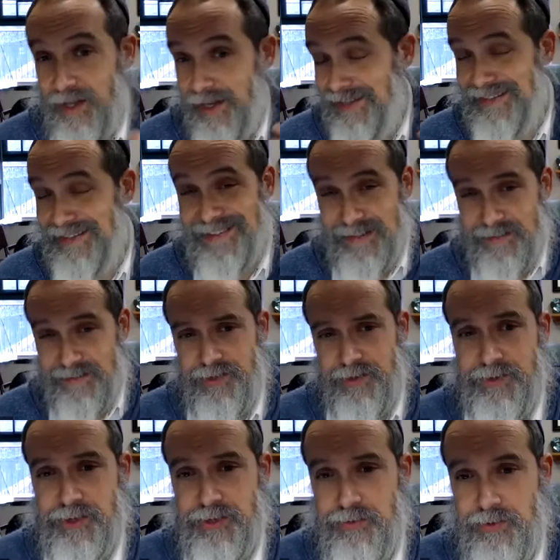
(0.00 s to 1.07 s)
I live in a
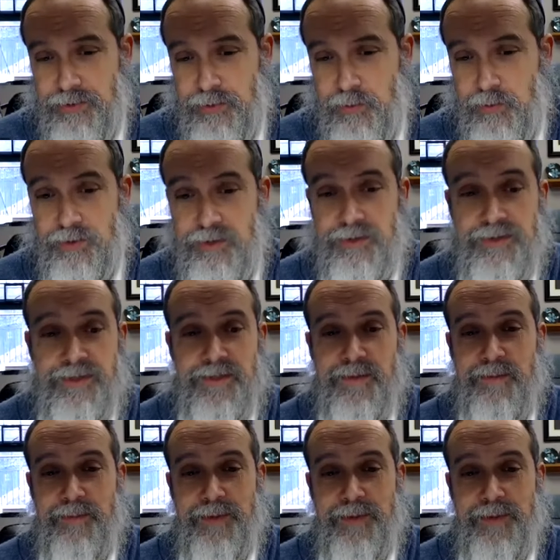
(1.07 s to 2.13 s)
material world,
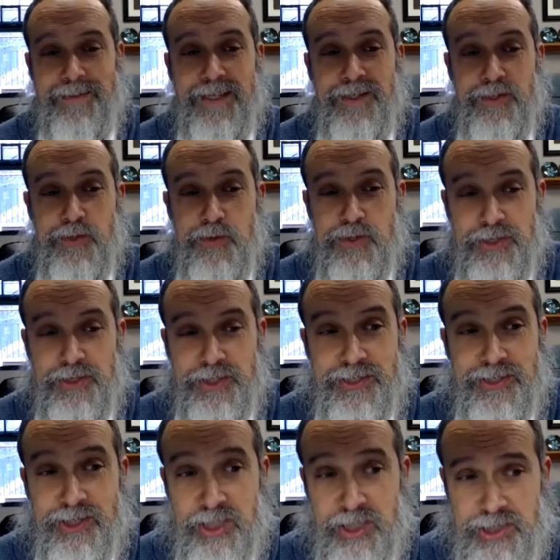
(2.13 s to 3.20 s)
but I'm not usually
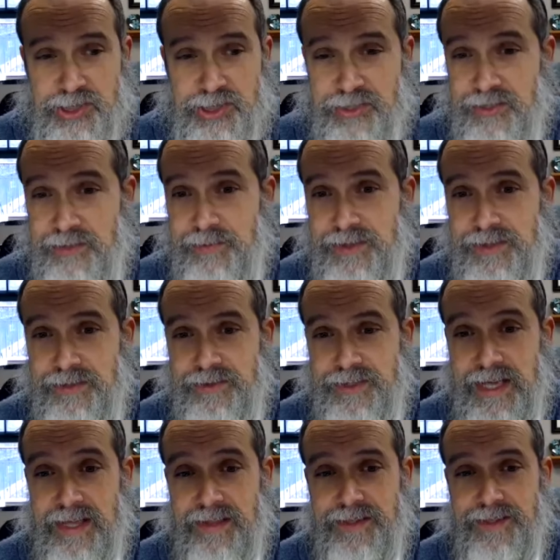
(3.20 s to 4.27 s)
touching the
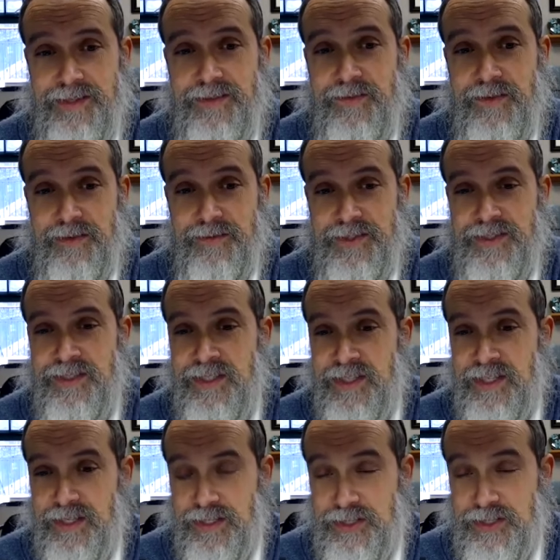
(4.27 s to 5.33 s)
materiality of it,
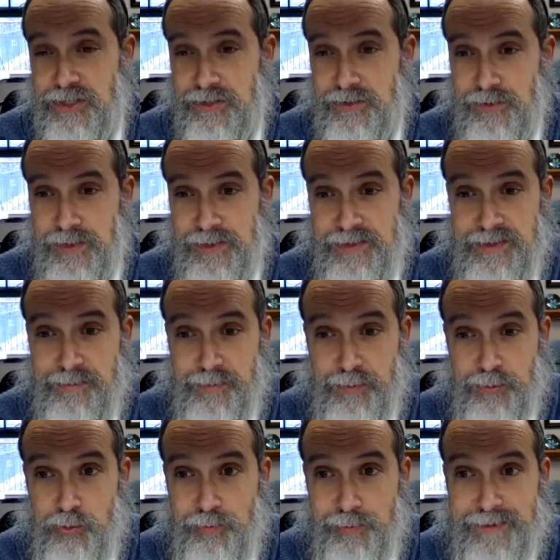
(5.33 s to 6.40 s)
except
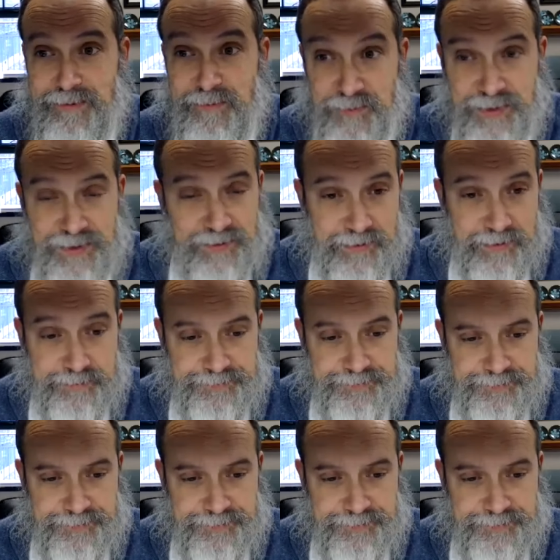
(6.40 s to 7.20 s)
through my feet.